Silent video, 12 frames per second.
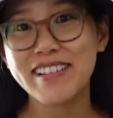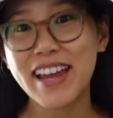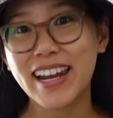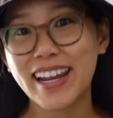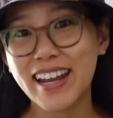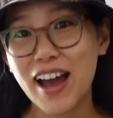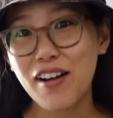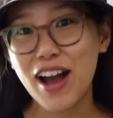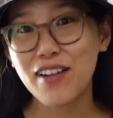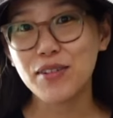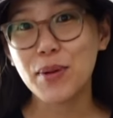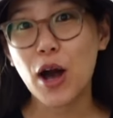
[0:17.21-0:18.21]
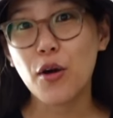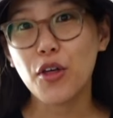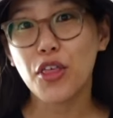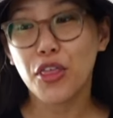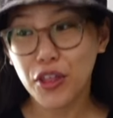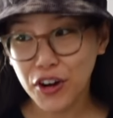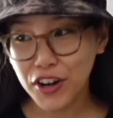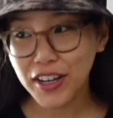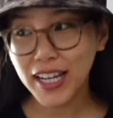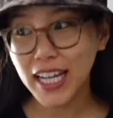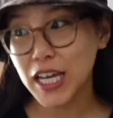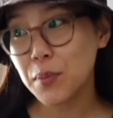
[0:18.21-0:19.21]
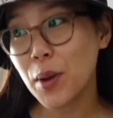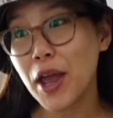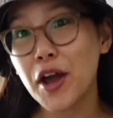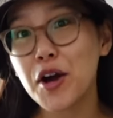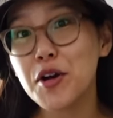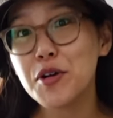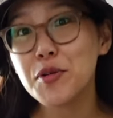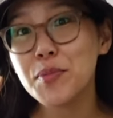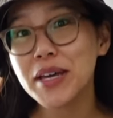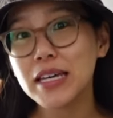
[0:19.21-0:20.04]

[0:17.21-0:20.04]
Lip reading: and I now have about 30 in my home.